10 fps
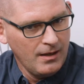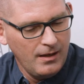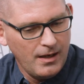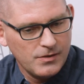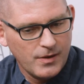
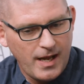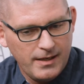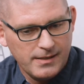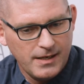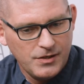Yeah, so
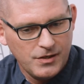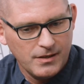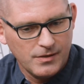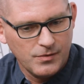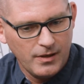colonization
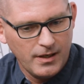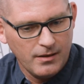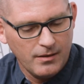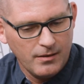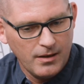is really,
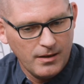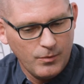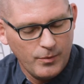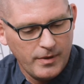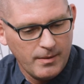
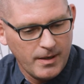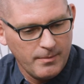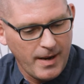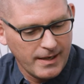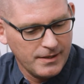when we think about the
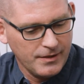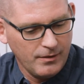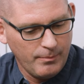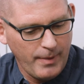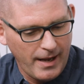
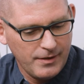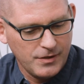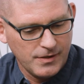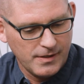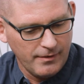bacterial
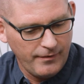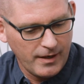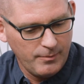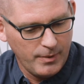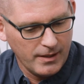pathogens that
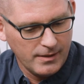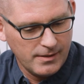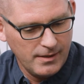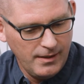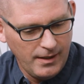affect
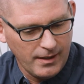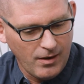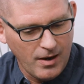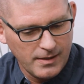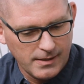pigs and
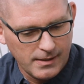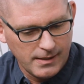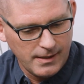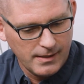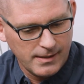cause
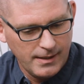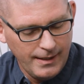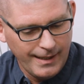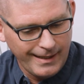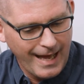disease,
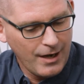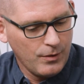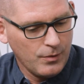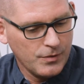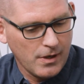a lot of
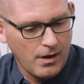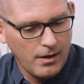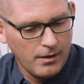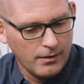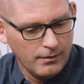those
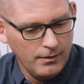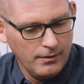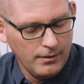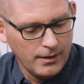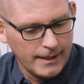are
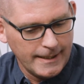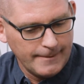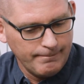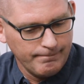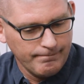
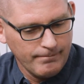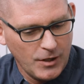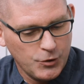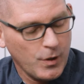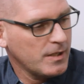
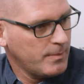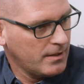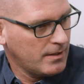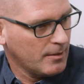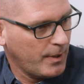
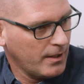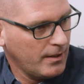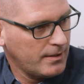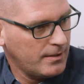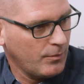transmitted to the
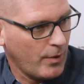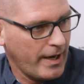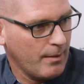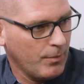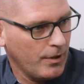piglet right
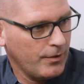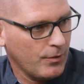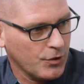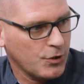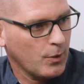at birth
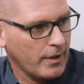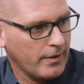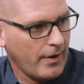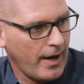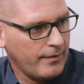or shortly
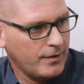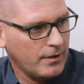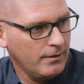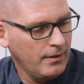thereafter.